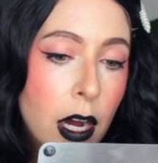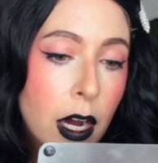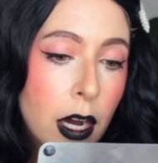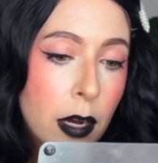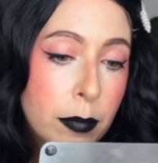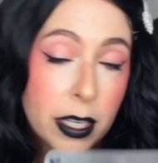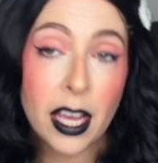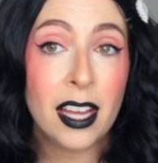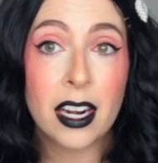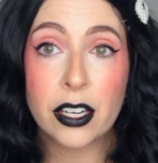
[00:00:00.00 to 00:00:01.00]
But
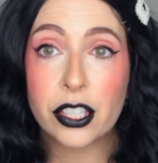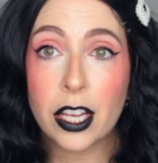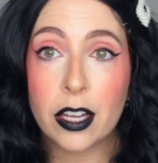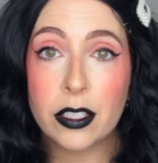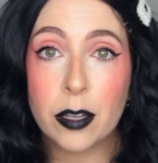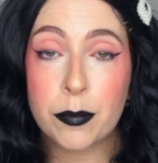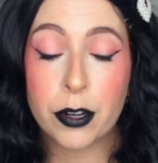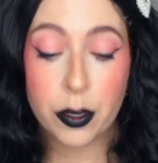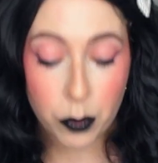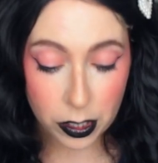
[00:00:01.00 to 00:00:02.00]
yeah, it actually held up
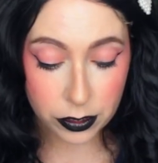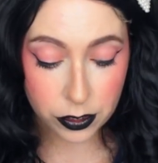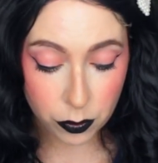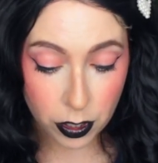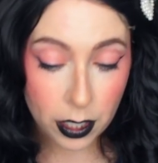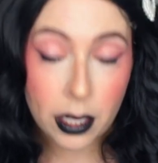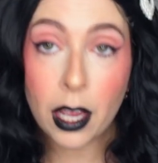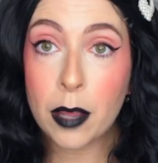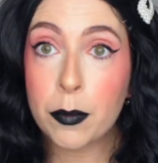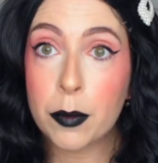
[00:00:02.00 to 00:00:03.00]
pretty well, so I
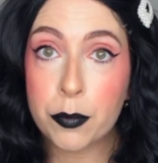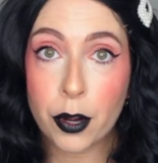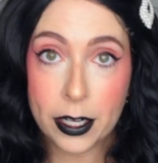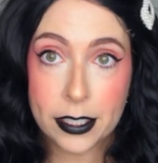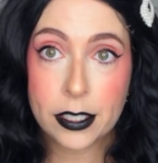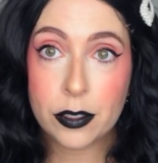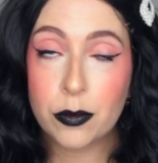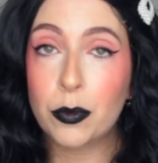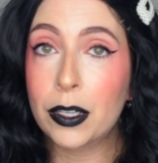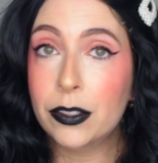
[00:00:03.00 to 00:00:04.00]
am impressed.
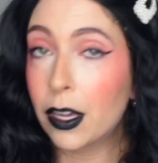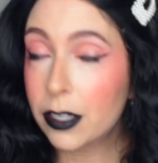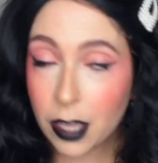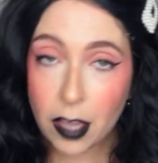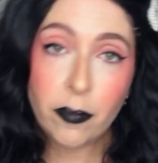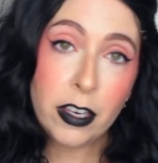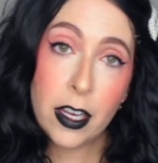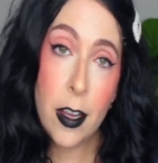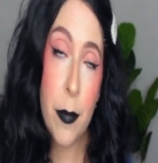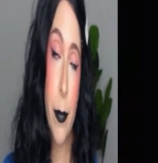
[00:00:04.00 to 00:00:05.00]
Well done,
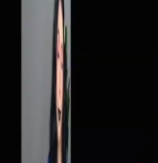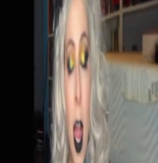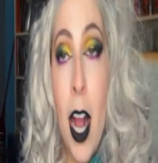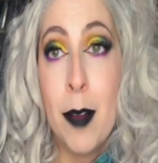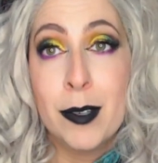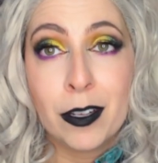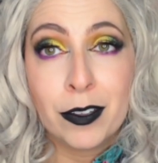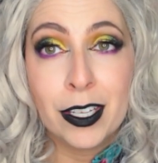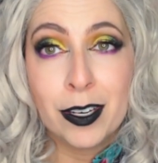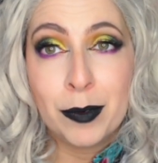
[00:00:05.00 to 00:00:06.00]
KVD. I'm
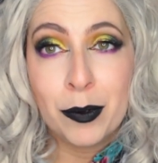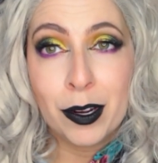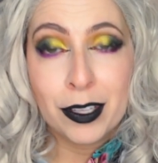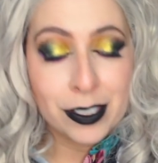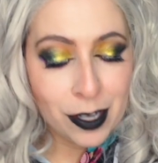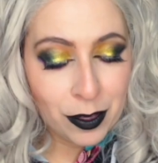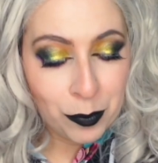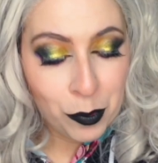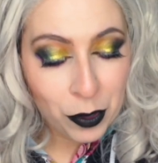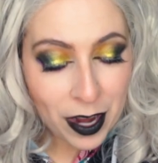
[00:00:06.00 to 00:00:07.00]
definitely gonna be wearing this color
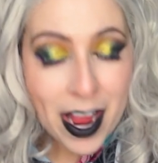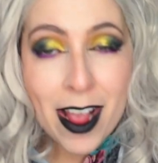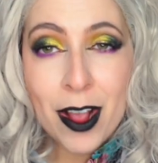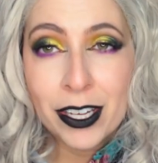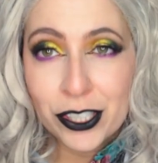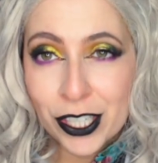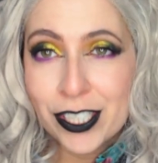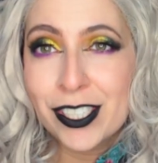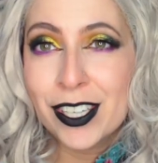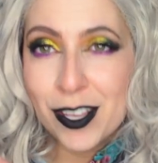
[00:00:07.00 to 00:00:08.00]
more.
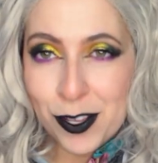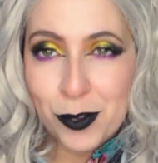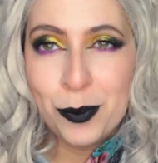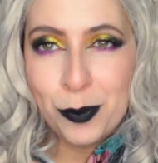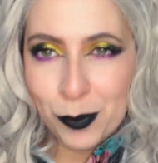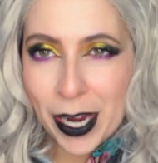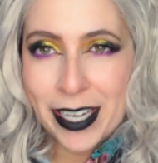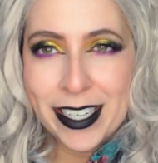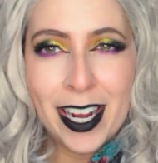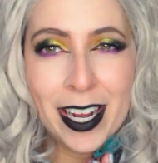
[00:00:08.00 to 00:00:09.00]
Just you
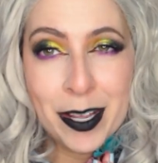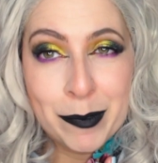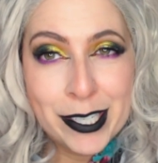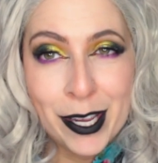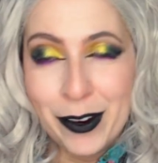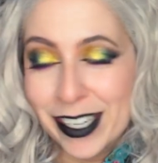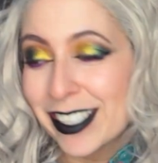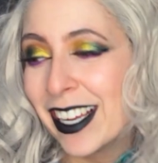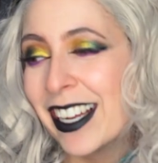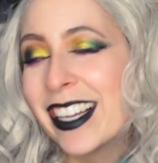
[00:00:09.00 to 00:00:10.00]
wait. I am so
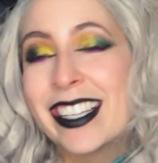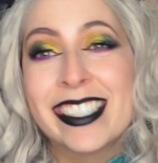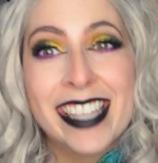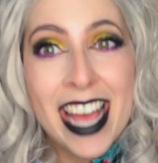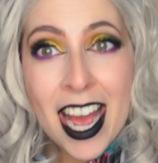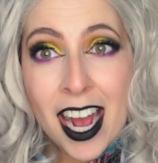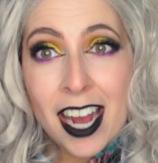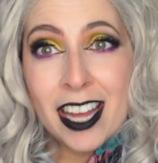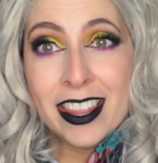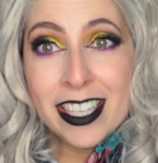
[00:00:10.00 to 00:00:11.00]
excited because
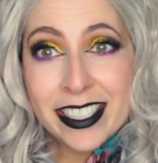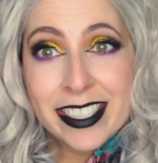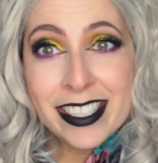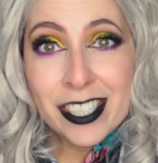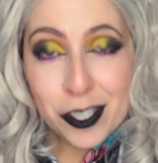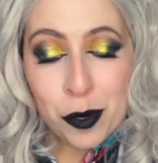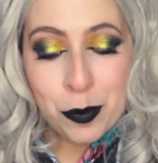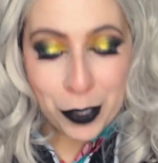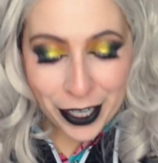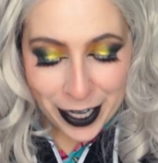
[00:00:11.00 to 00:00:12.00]
this is so
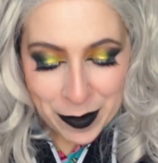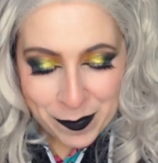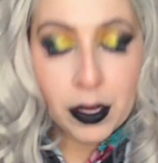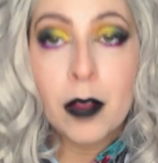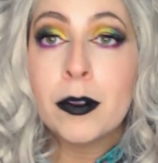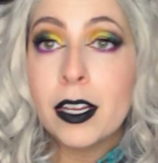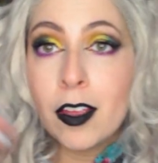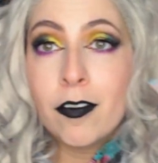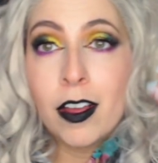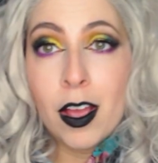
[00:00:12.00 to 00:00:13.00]
pretty. I'm gonna
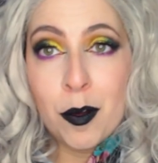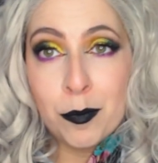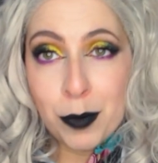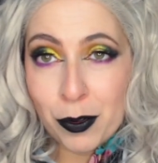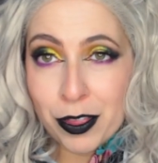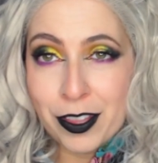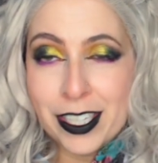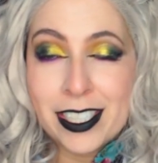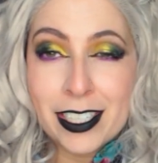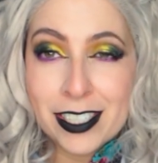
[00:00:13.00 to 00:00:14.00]
give both of
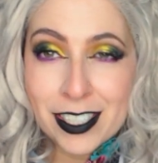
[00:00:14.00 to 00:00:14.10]
these a